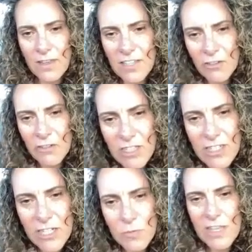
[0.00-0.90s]
It's
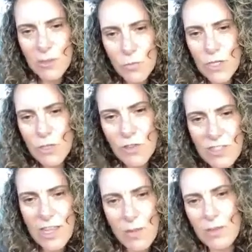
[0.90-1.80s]
interesting to me that we do the
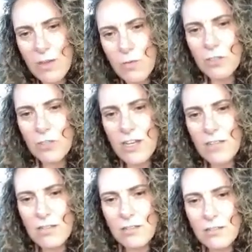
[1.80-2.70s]
same thing with
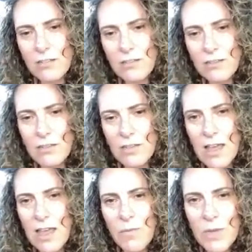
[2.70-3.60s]
gender.
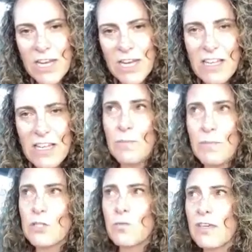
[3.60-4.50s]
How many times
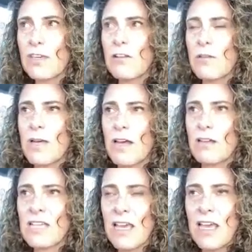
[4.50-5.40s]
do we hear
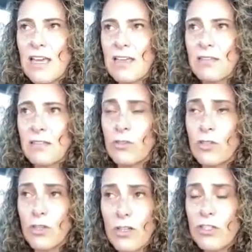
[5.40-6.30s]
about
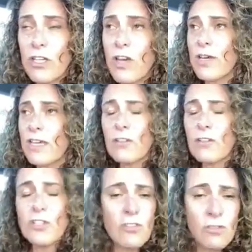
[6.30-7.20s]
girls going
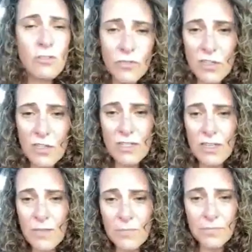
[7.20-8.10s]
into
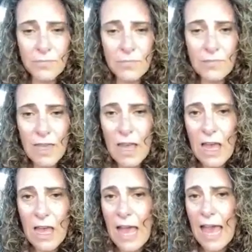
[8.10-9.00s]
university
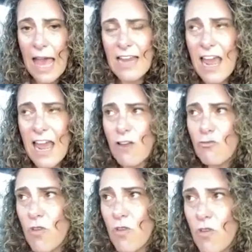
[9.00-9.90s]
and
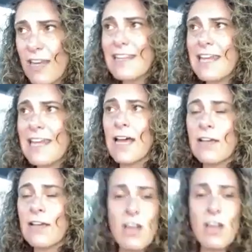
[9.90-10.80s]
really their life
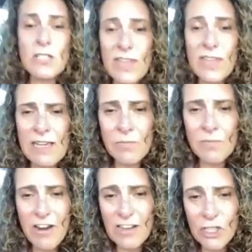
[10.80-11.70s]
starts when they get
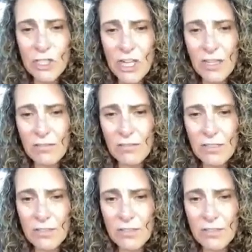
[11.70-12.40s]
married and have a child?